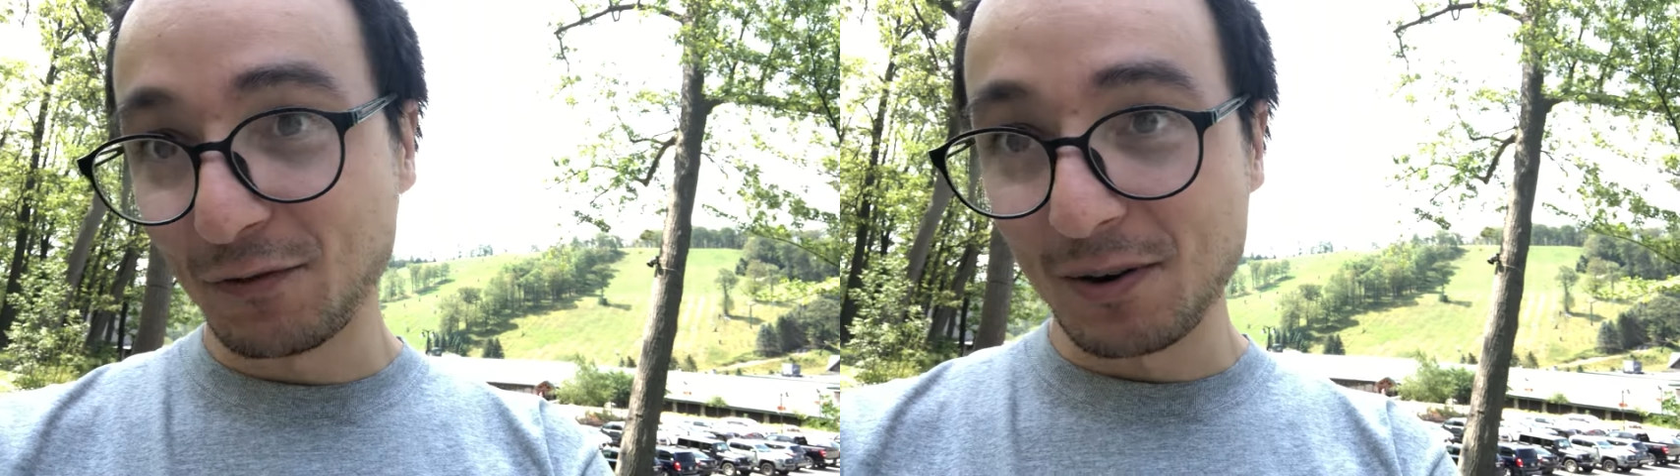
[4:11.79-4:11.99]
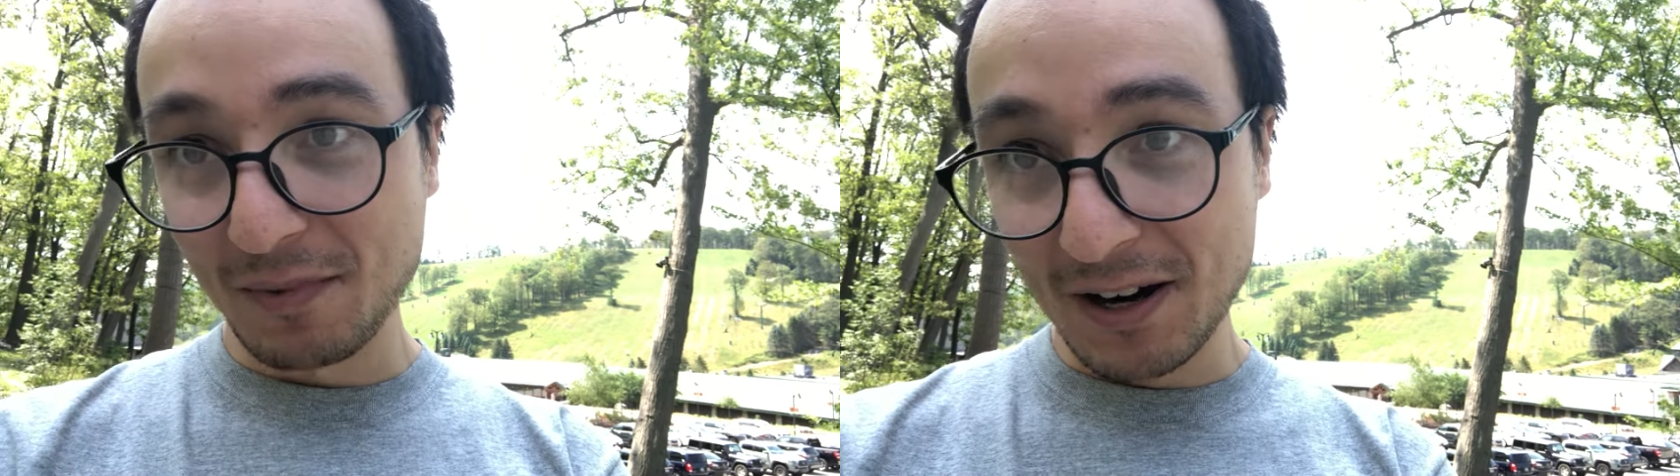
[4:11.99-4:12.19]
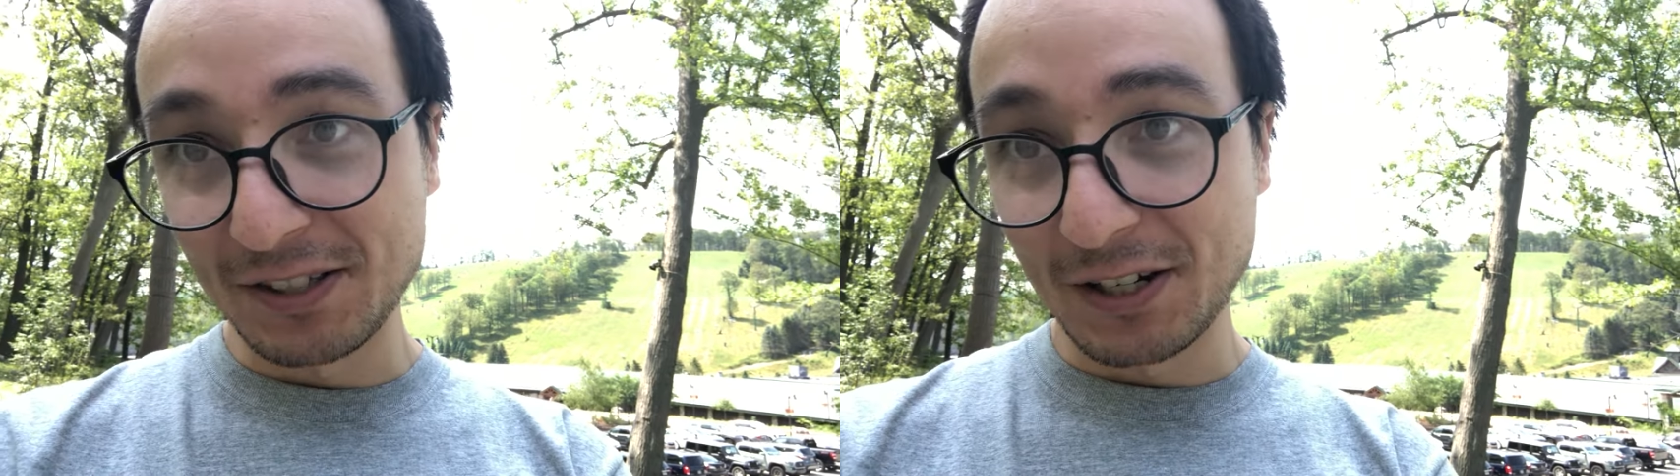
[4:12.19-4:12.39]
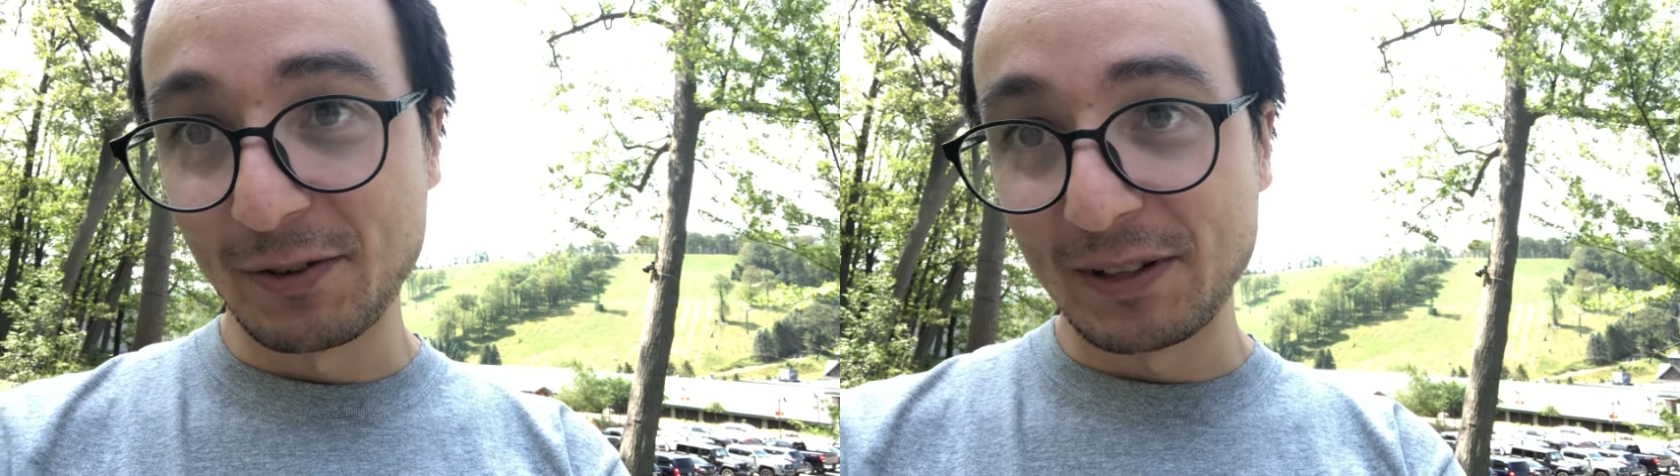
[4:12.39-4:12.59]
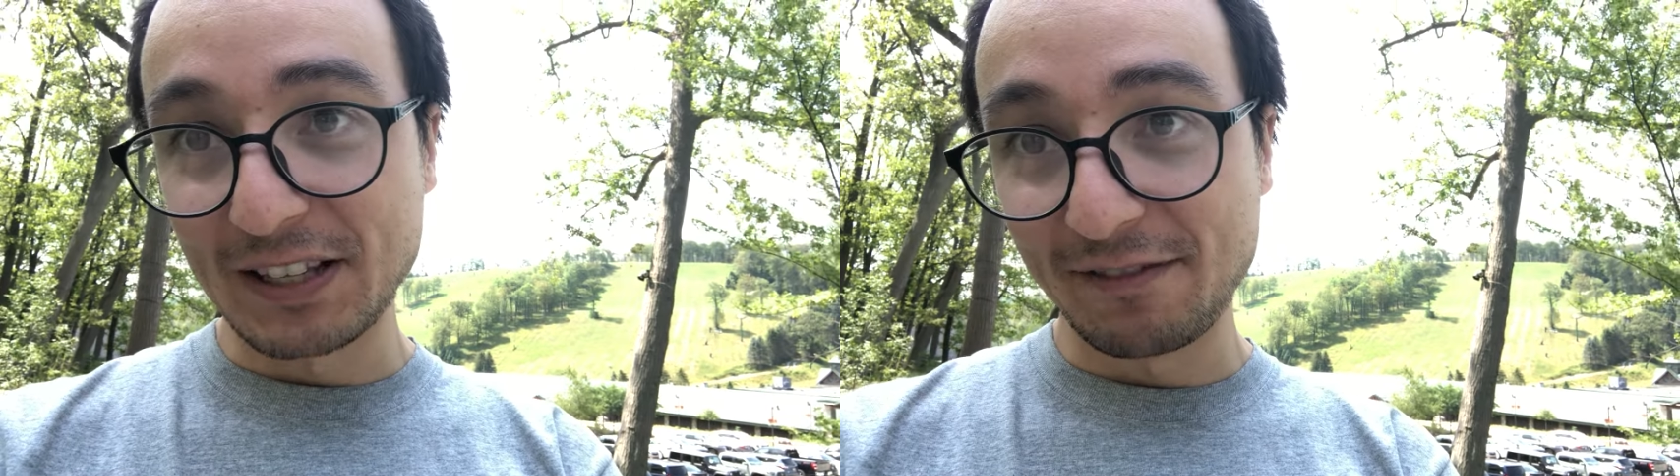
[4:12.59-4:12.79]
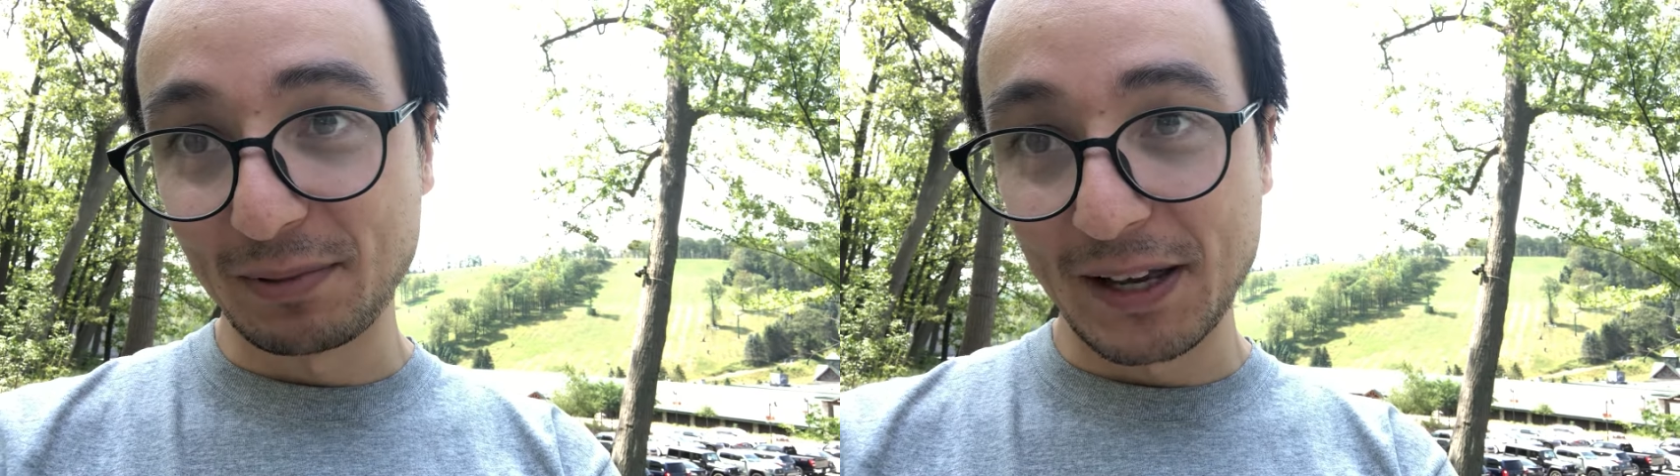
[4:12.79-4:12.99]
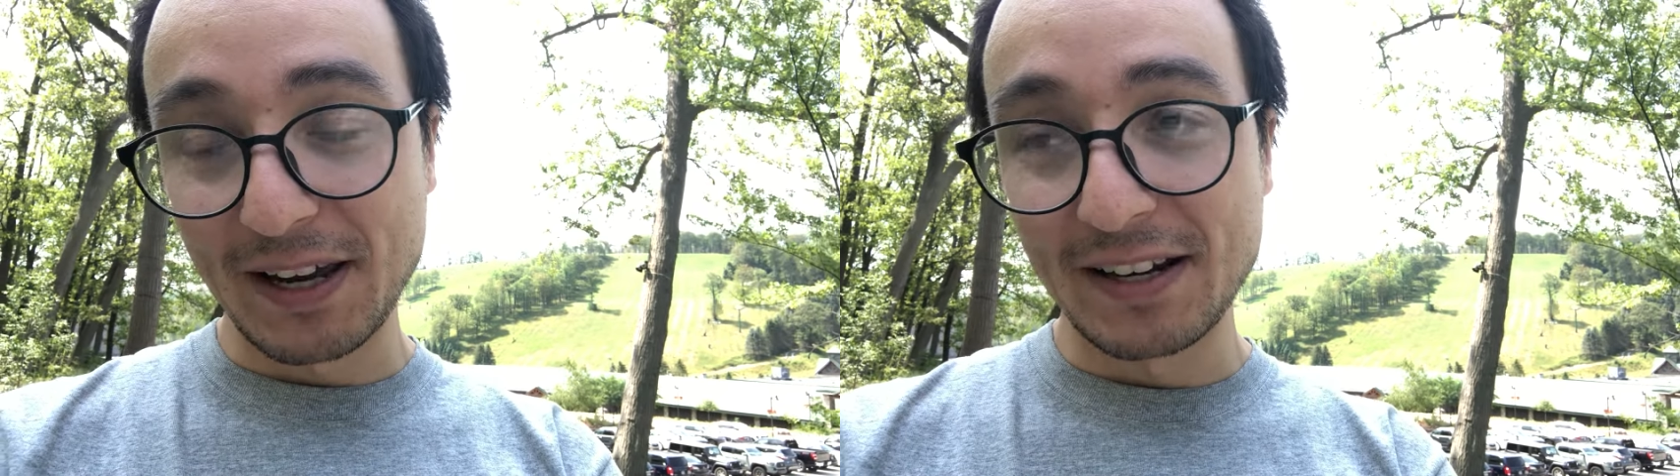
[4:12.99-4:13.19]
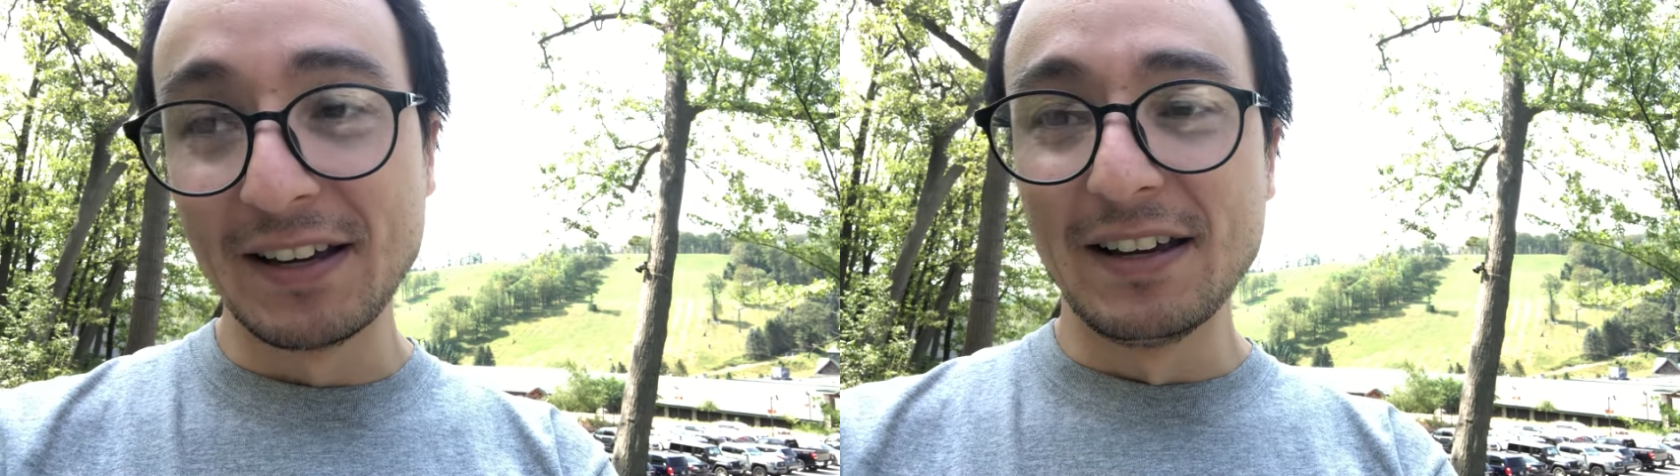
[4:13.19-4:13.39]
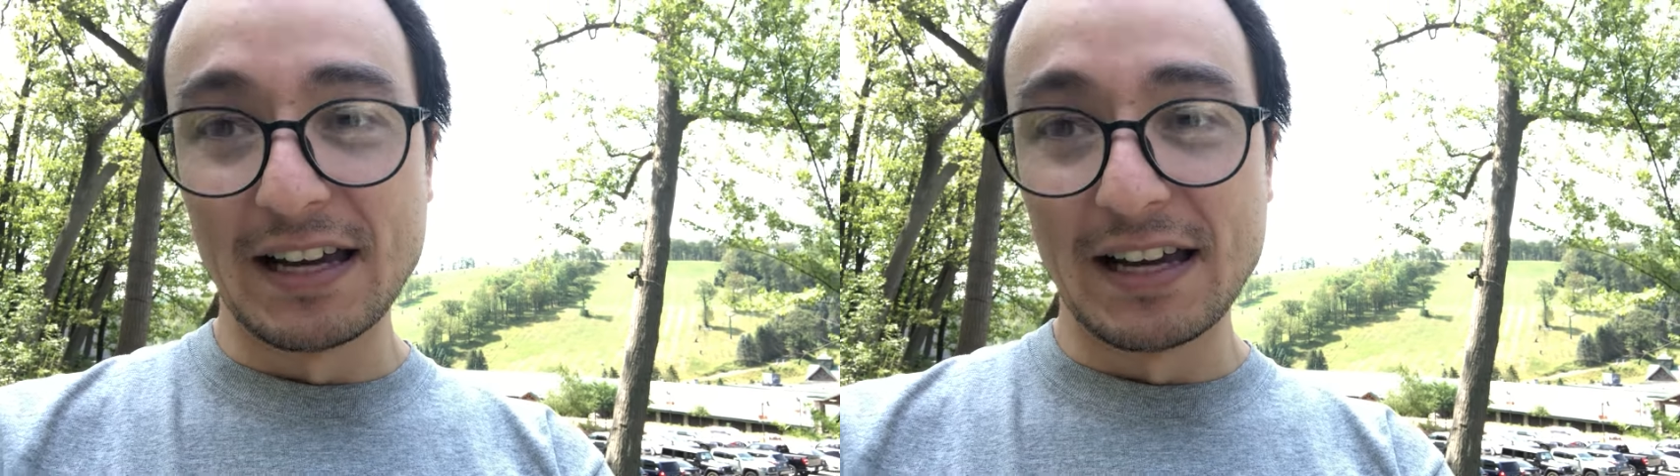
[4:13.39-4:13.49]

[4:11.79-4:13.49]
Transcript: four Mars tournaments I've played,